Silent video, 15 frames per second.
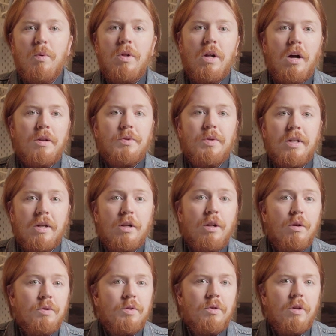will also get a
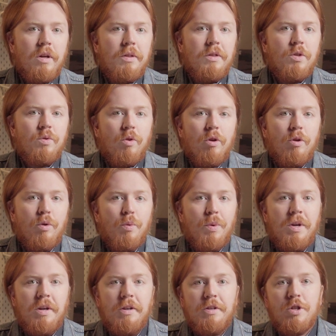closer look at the drone
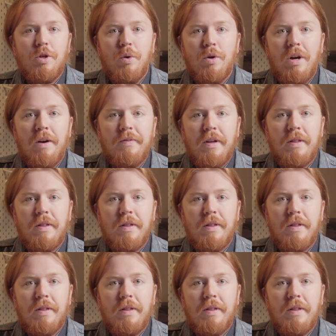when it is shown off